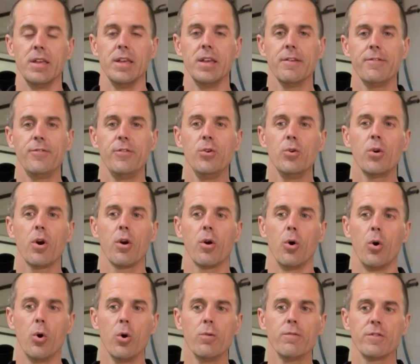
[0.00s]
If you are
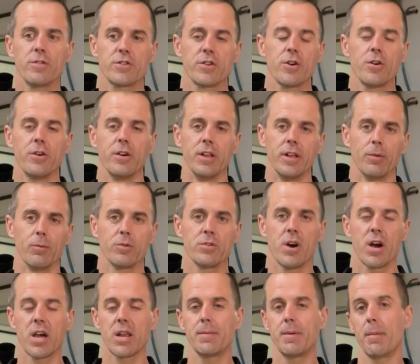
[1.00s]
overturning, we're
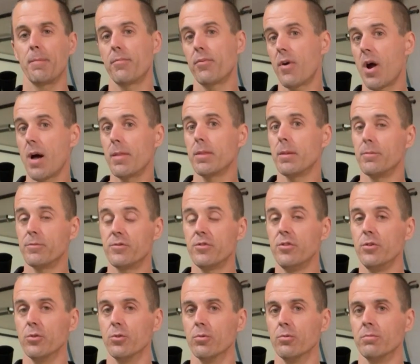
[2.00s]
talking about problem
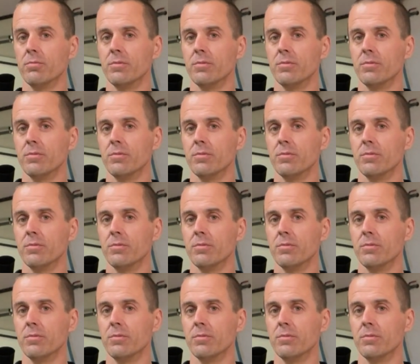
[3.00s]
2.